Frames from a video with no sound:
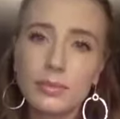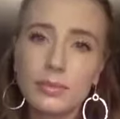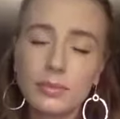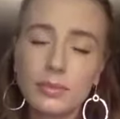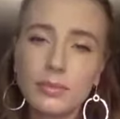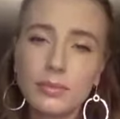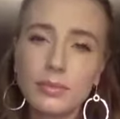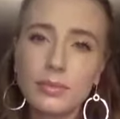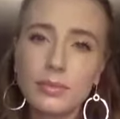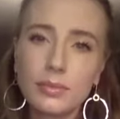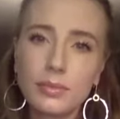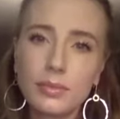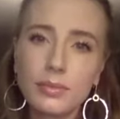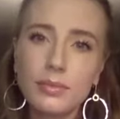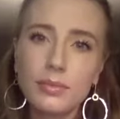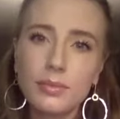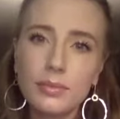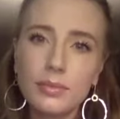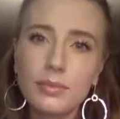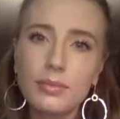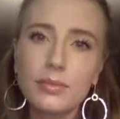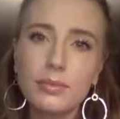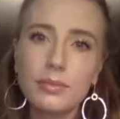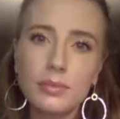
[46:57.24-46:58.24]
that's all.
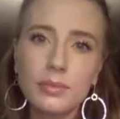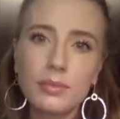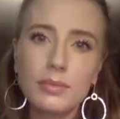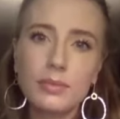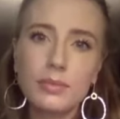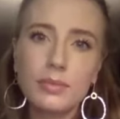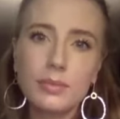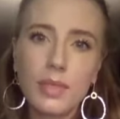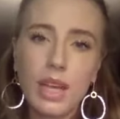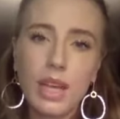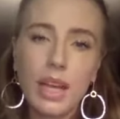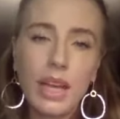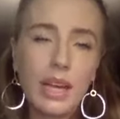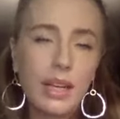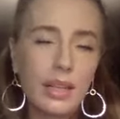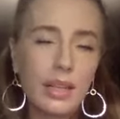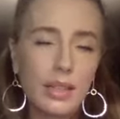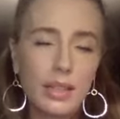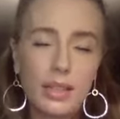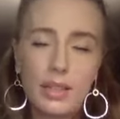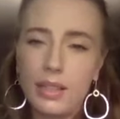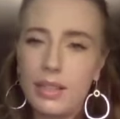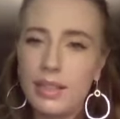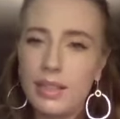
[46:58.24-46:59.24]
Thank you for
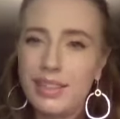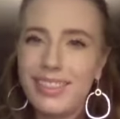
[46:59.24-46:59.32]
your